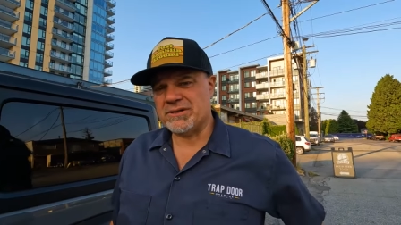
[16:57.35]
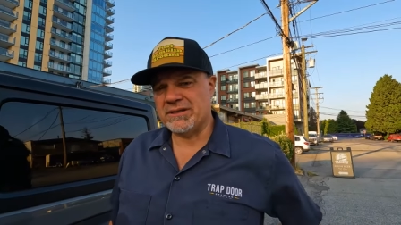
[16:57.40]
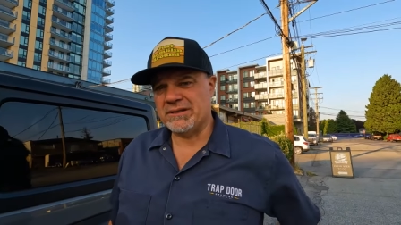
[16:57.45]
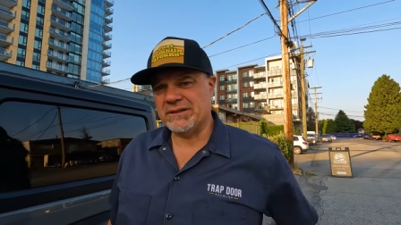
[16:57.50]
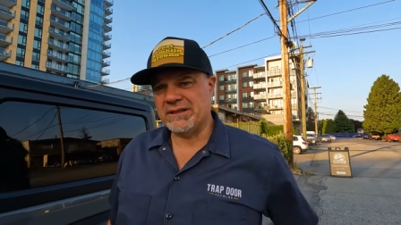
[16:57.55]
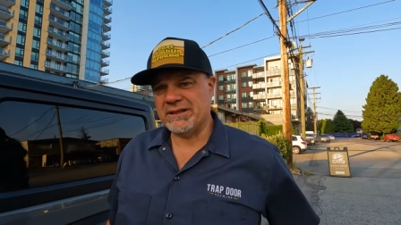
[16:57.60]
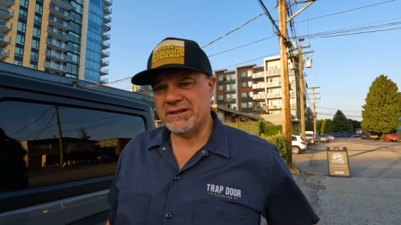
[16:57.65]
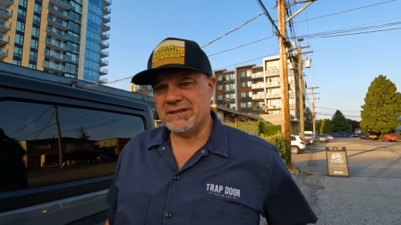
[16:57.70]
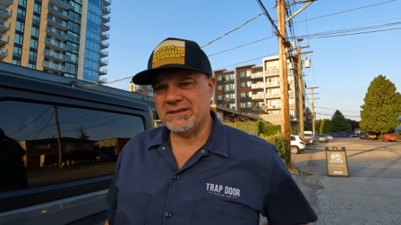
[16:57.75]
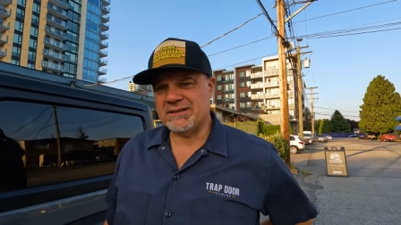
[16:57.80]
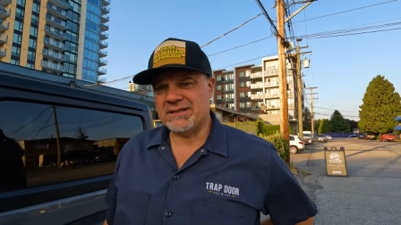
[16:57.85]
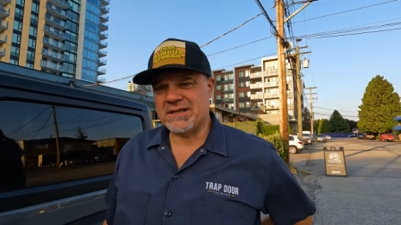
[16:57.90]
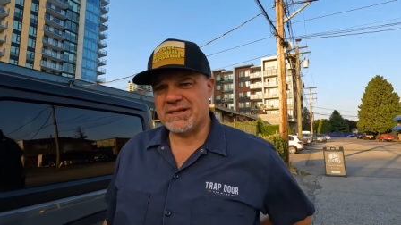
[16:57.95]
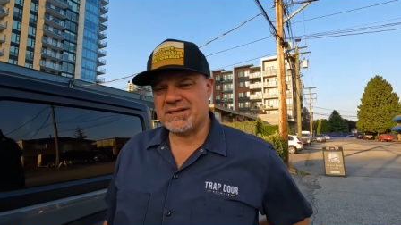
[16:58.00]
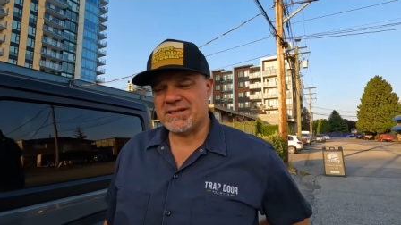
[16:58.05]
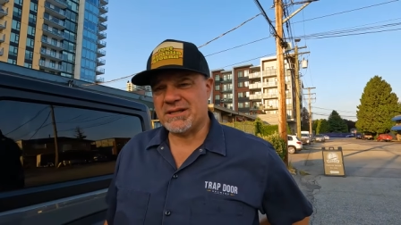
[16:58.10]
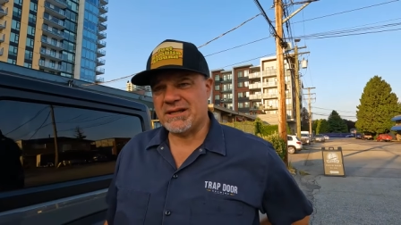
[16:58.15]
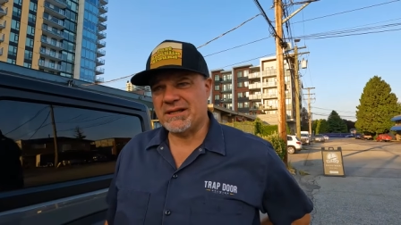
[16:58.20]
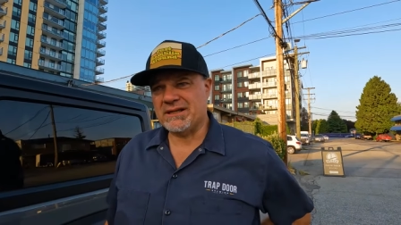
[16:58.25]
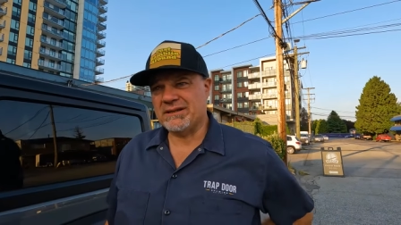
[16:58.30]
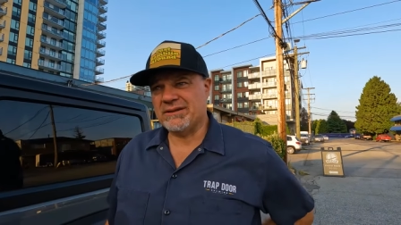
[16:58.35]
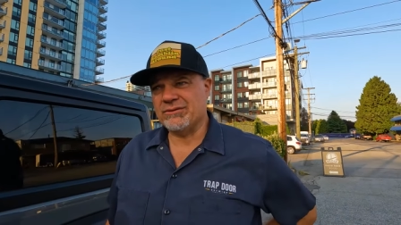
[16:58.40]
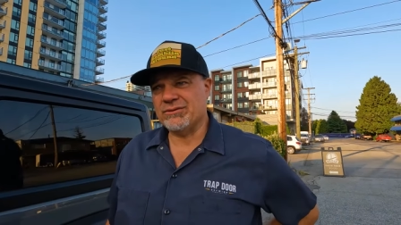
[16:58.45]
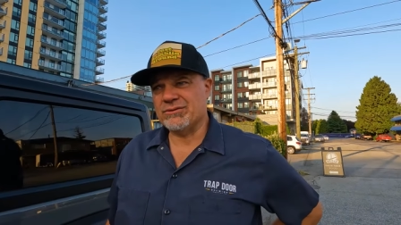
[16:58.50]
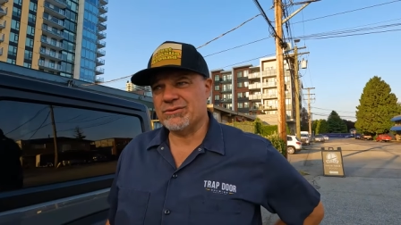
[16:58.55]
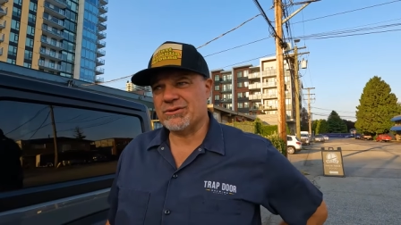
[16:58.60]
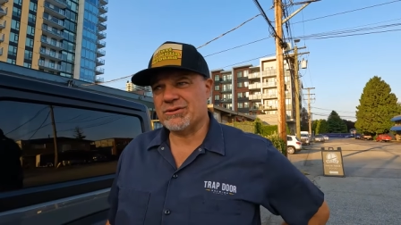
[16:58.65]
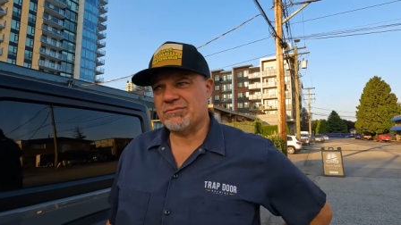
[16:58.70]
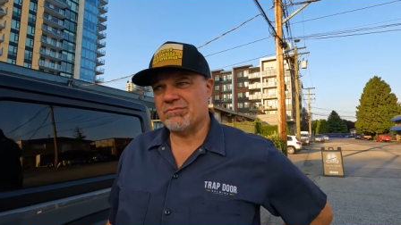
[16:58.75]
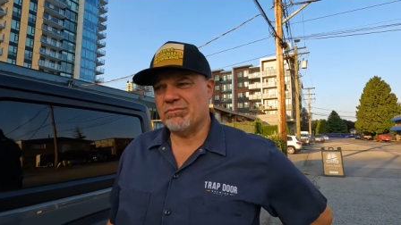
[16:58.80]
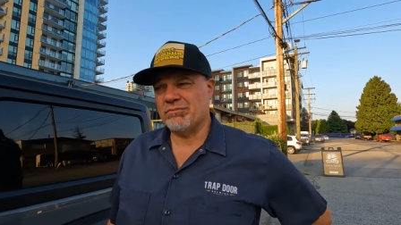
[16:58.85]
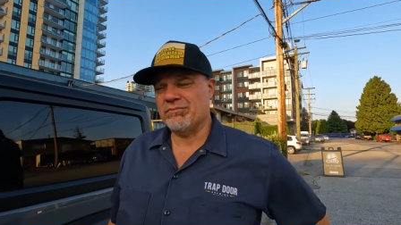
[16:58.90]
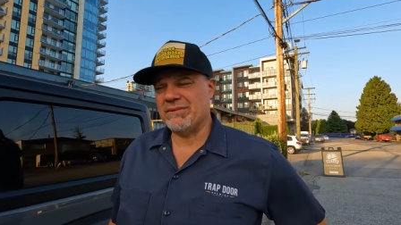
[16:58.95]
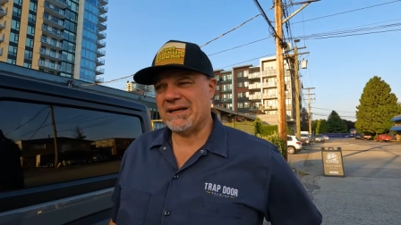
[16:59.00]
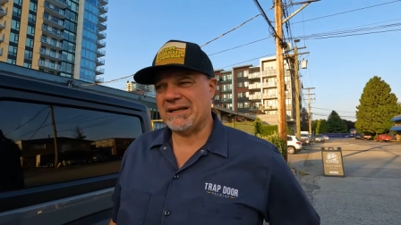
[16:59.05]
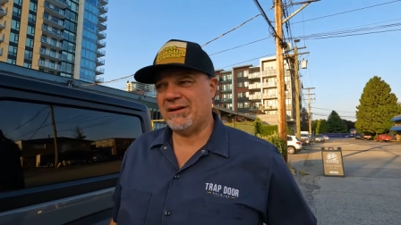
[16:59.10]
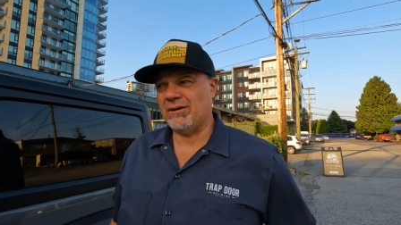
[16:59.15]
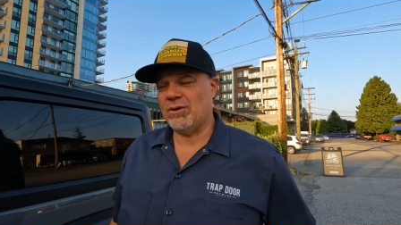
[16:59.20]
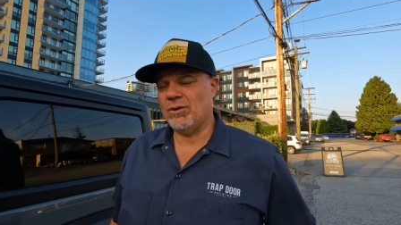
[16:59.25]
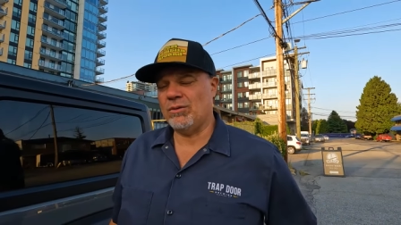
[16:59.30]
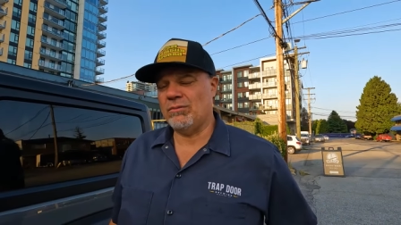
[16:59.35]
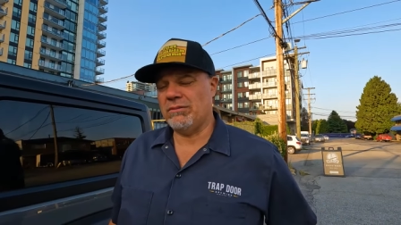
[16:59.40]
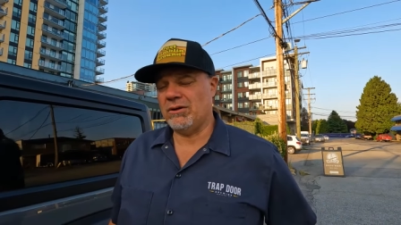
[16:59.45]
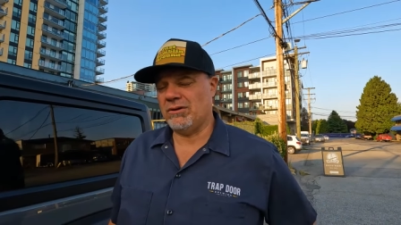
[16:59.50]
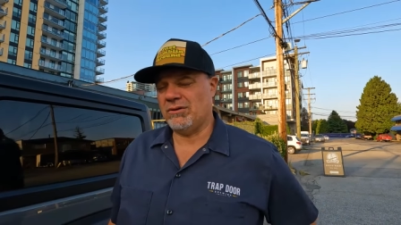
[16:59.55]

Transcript: and they didn't taste like those Michelob